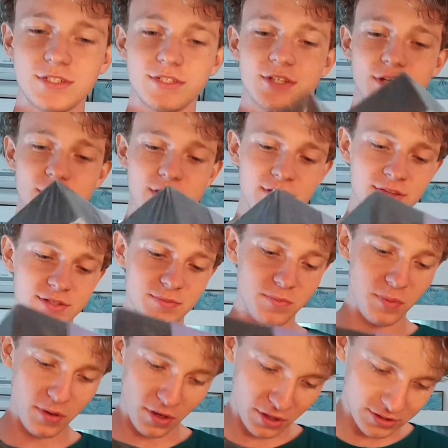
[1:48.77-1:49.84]
So in this
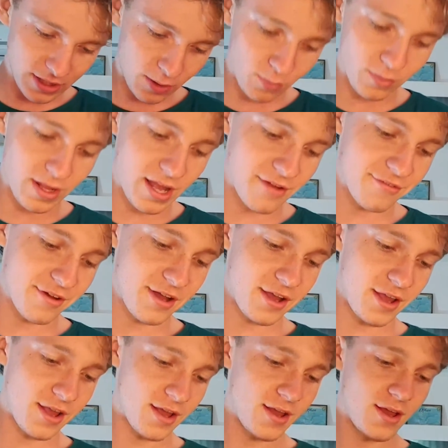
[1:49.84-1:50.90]
box I will have a
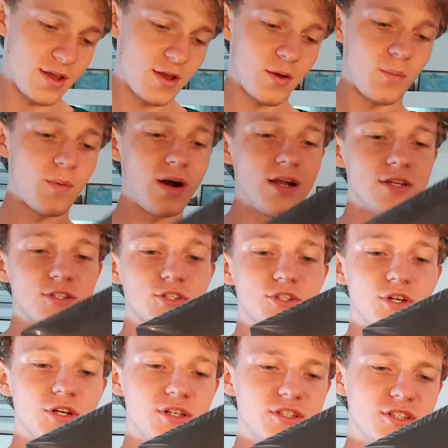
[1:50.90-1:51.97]
wireless
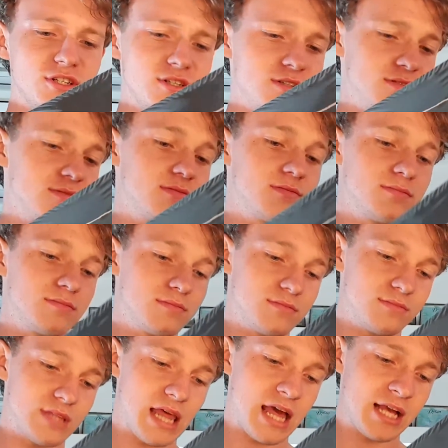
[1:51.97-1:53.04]
charger,
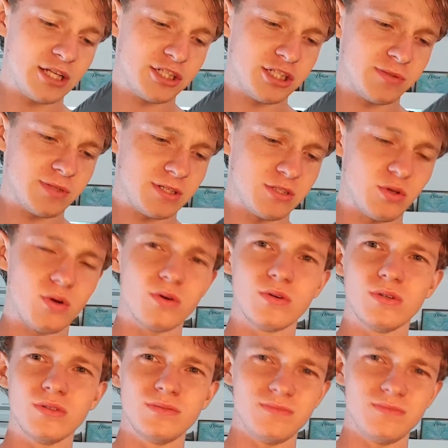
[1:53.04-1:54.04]
HDMI dongle,